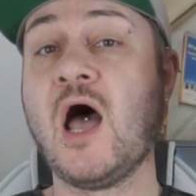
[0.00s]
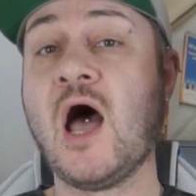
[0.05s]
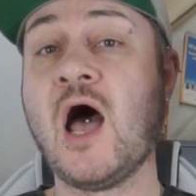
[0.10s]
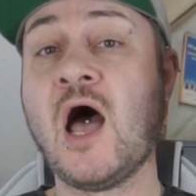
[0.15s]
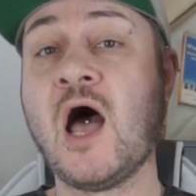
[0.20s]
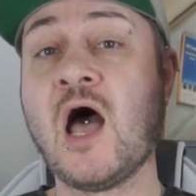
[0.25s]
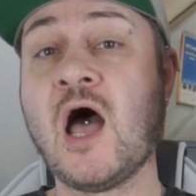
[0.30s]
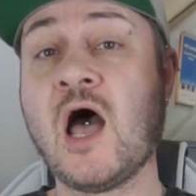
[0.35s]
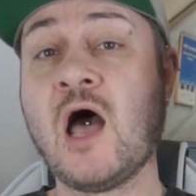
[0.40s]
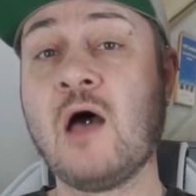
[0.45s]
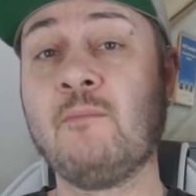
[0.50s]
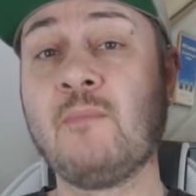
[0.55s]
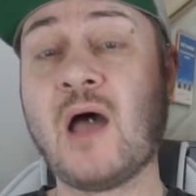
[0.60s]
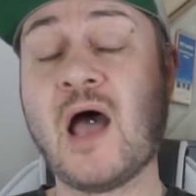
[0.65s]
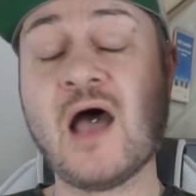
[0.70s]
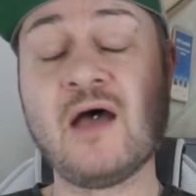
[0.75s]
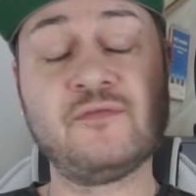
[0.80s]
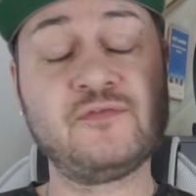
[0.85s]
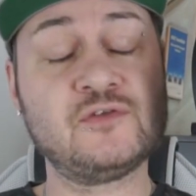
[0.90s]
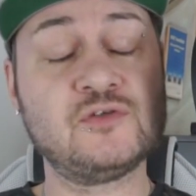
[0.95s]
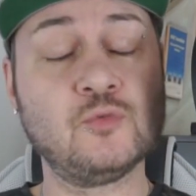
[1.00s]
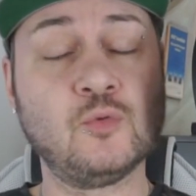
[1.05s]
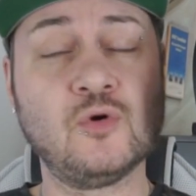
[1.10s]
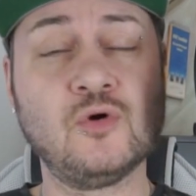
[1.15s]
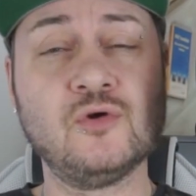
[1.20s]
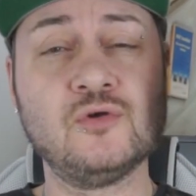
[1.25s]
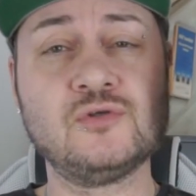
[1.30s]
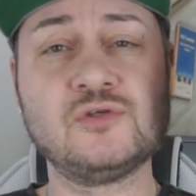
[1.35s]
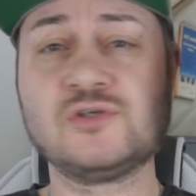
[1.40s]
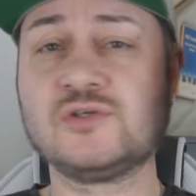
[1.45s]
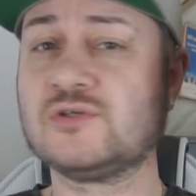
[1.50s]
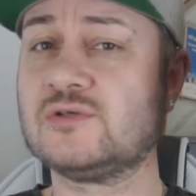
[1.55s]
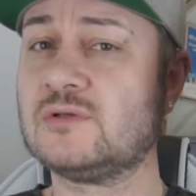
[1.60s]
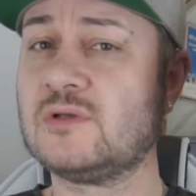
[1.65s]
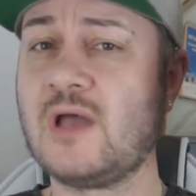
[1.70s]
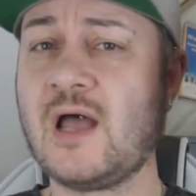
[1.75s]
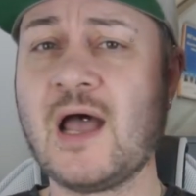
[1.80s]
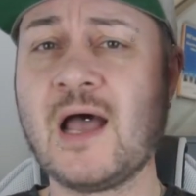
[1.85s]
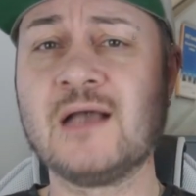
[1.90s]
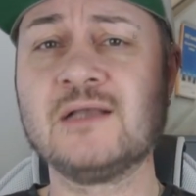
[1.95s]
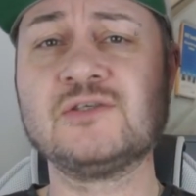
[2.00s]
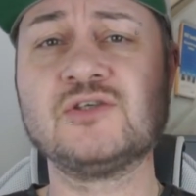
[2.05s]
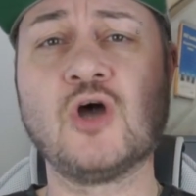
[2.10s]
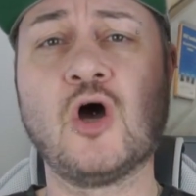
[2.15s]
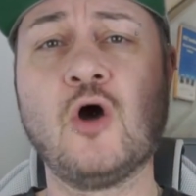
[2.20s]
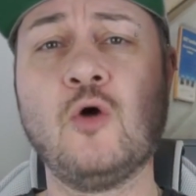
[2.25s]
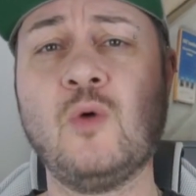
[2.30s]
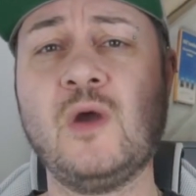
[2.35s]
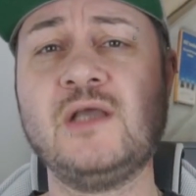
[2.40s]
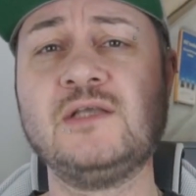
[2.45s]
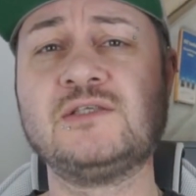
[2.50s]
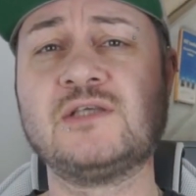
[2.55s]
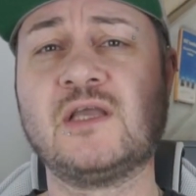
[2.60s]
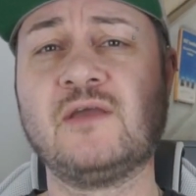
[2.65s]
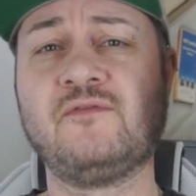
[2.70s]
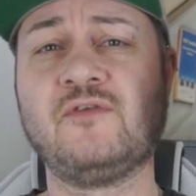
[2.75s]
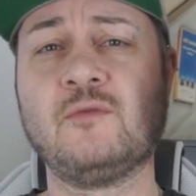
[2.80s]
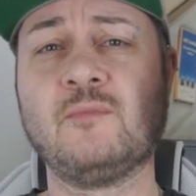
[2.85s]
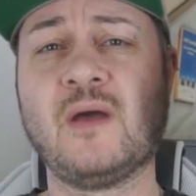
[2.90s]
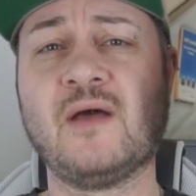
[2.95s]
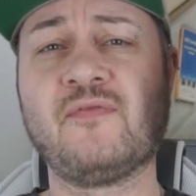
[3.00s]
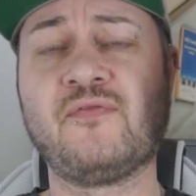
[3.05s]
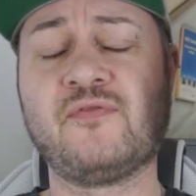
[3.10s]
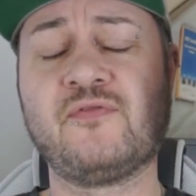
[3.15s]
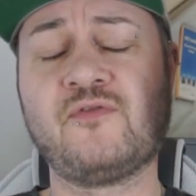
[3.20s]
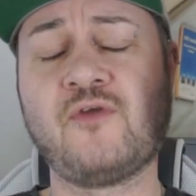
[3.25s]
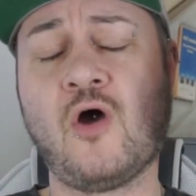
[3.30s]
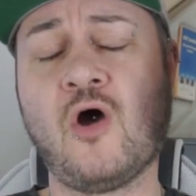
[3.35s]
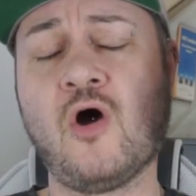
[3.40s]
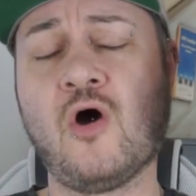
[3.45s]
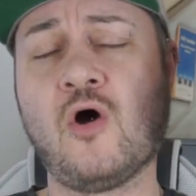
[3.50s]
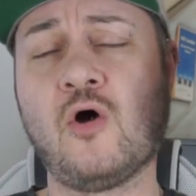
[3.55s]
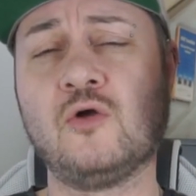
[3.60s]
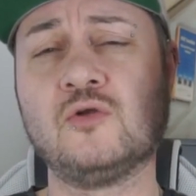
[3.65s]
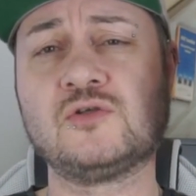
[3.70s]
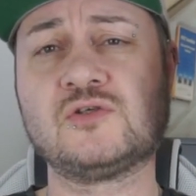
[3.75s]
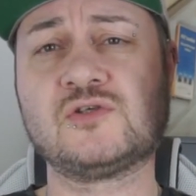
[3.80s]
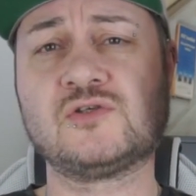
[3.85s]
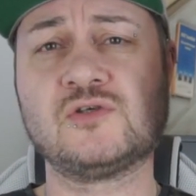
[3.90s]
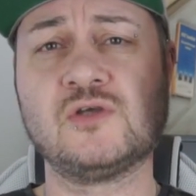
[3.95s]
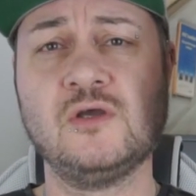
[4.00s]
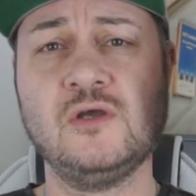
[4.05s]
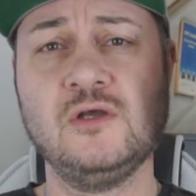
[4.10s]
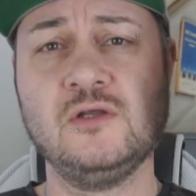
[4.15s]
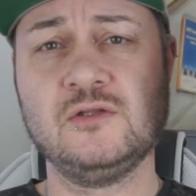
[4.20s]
Afterwards, as always, give you my thoughts,